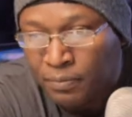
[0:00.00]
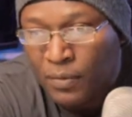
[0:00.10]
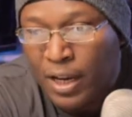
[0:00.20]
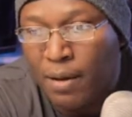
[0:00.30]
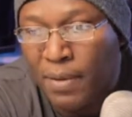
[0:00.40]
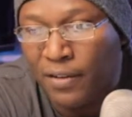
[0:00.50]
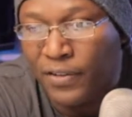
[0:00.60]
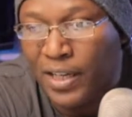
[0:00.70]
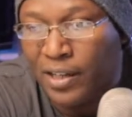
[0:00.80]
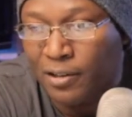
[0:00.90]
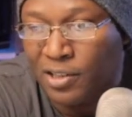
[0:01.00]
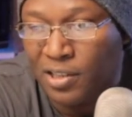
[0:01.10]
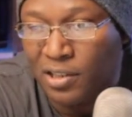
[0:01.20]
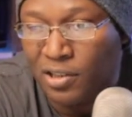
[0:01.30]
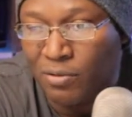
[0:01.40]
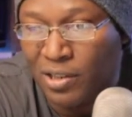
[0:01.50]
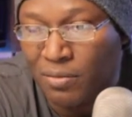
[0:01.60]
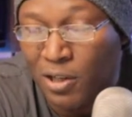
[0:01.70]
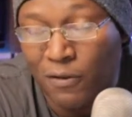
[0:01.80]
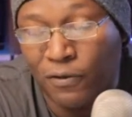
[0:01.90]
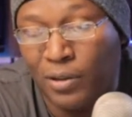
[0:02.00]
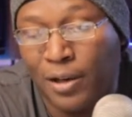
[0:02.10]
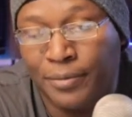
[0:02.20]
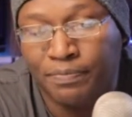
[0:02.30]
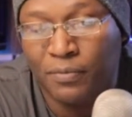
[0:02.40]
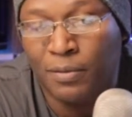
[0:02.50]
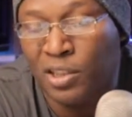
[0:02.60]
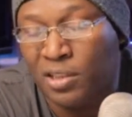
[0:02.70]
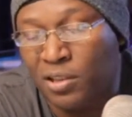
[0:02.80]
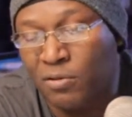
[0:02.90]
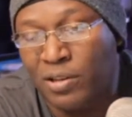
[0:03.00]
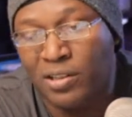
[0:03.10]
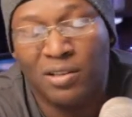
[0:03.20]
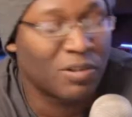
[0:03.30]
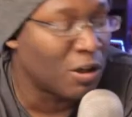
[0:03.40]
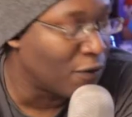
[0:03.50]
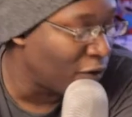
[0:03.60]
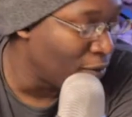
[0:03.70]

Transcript: Am I a vegan or just enjoying some tofu? No, I'm just enjoying some tofu.